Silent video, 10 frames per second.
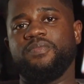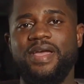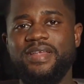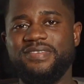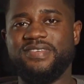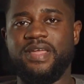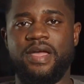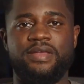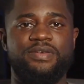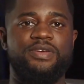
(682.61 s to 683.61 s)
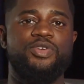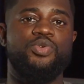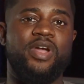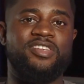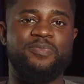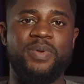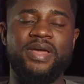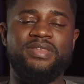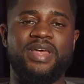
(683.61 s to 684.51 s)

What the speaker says: Instead, you explain